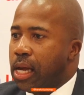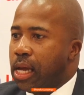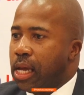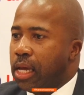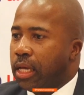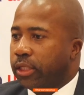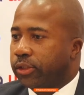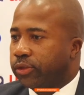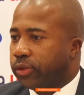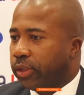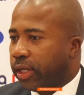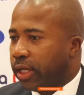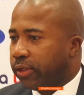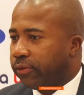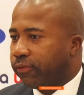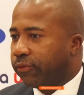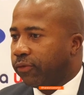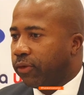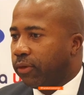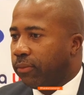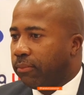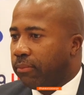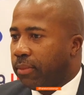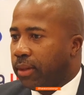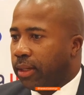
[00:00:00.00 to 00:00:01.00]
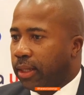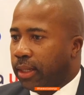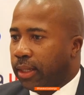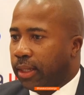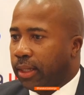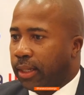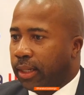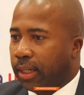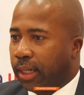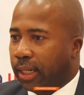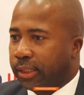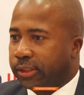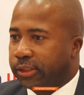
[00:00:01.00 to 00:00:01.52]
As you heard from
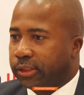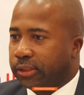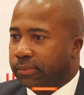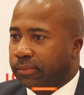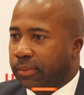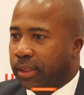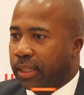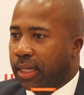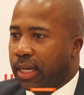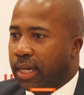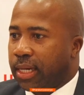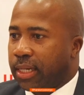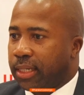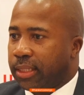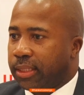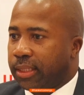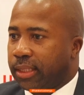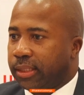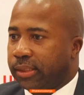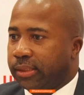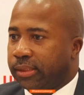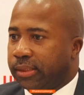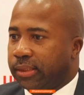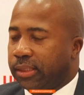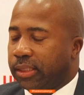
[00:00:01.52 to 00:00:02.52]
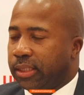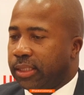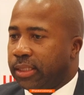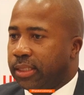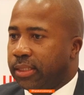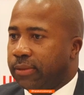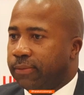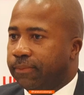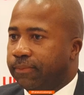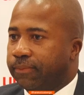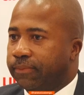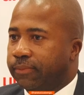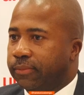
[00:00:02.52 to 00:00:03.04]
Haji Manara, that
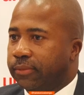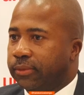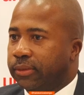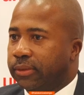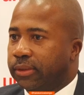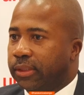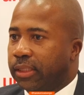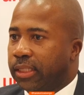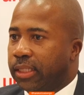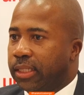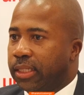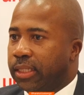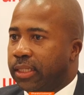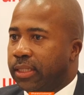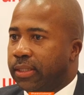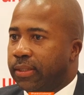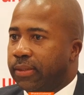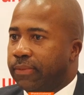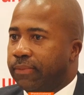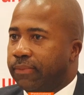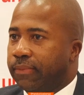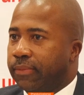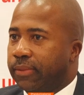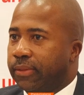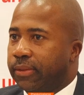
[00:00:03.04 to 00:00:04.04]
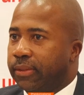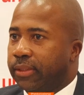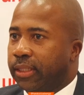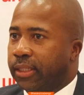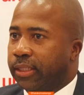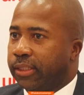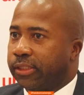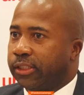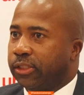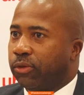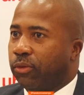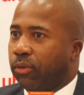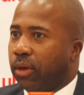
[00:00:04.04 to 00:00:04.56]
the
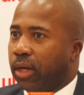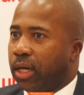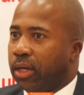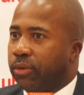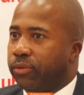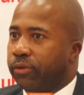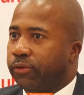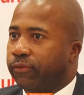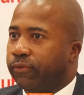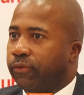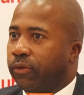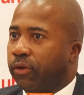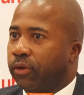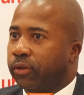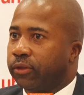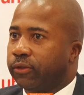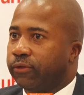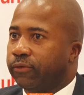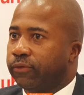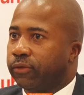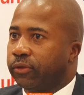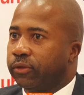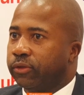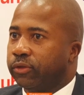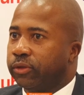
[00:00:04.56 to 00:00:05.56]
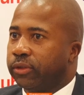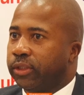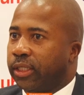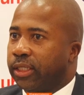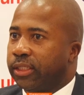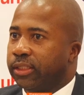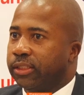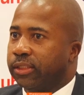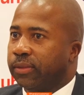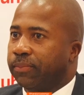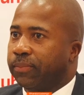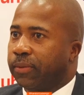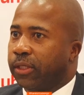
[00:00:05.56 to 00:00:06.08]
reason why we've called for
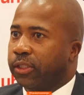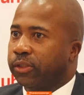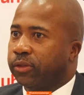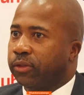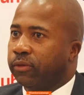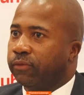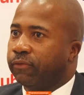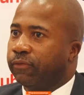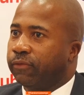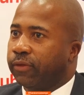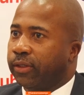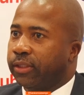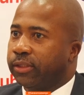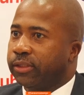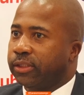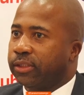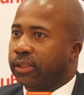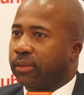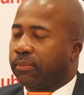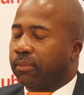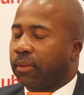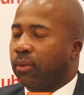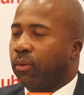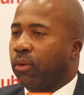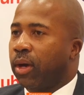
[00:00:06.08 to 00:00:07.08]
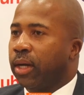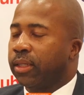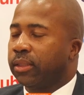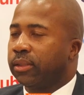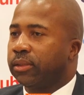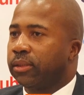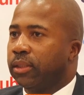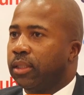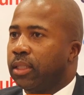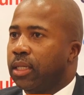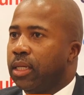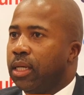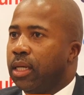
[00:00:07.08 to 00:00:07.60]
today's press conference, number one,
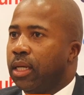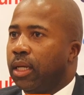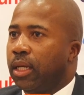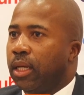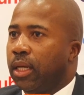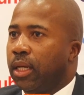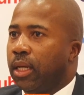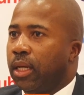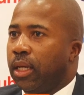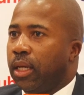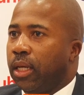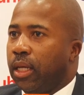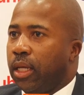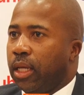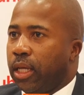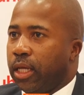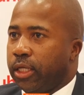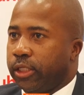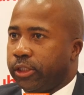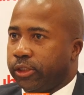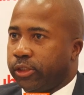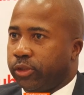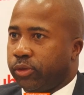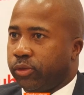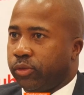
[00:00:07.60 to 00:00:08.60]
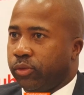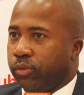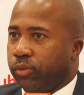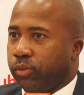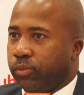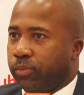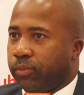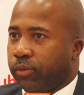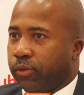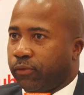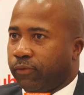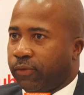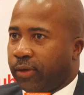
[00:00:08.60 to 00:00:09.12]
is to
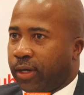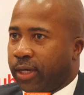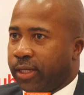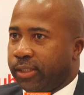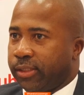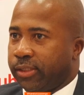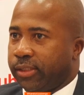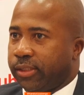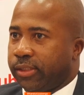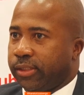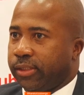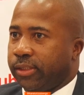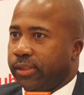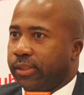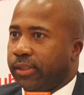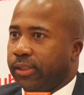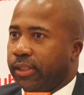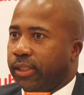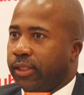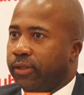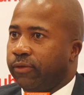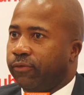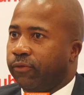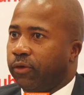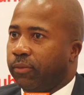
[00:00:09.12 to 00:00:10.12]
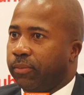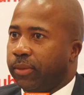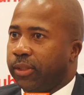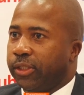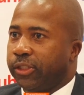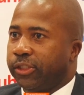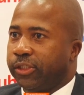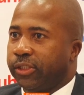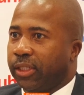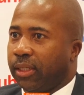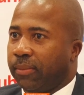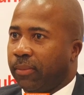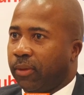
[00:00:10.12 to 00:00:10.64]
provide
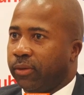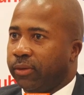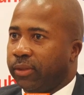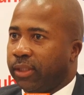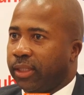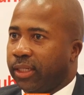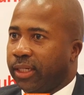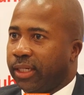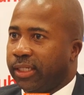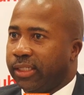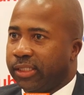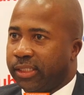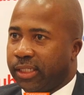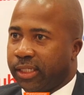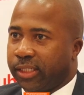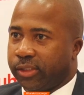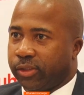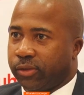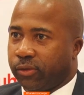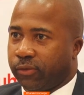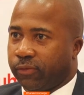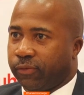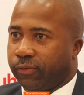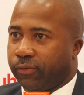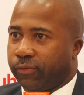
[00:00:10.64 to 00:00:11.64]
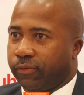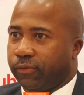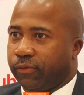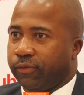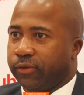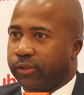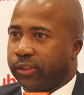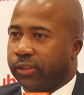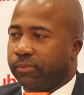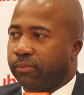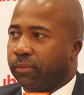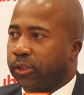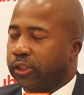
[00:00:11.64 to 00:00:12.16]
information about the readiness of
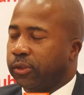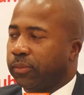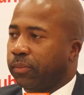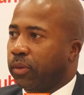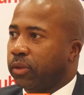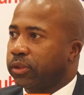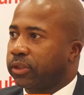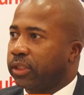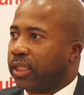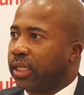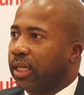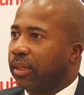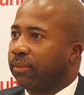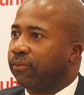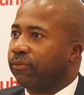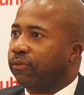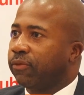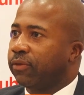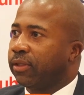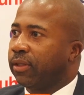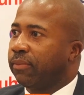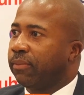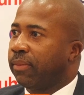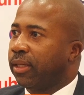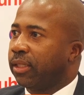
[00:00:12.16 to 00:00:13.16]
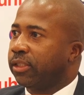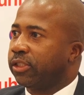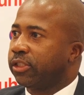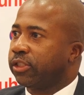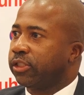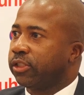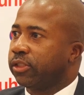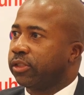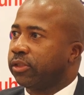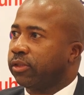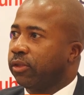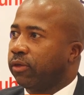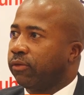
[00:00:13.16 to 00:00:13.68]
Simba Sports Club for the
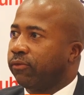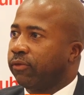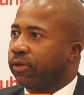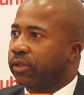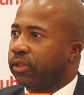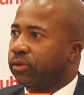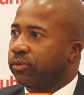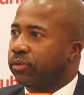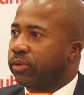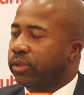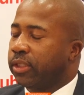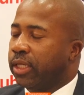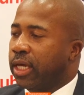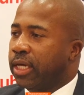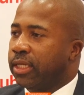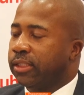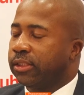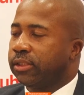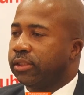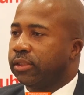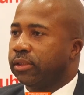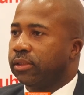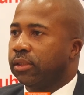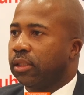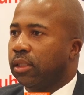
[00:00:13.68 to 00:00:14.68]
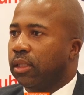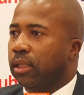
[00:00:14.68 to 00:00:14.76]
match over the weekend.